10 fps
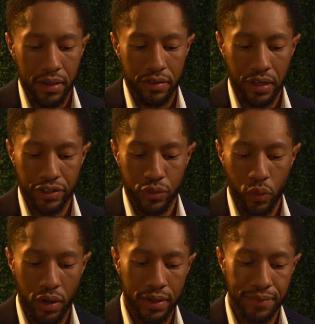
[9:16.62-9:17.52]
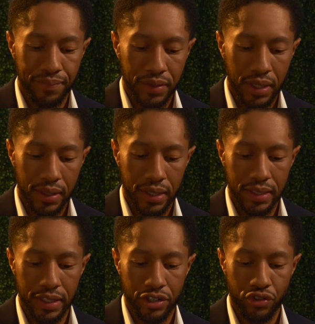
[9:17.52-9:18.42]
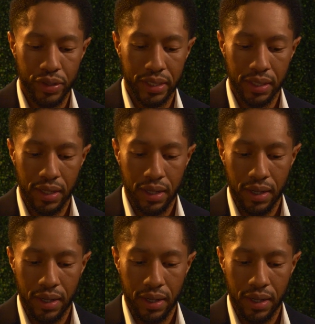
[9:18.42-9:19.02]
Section 1. The district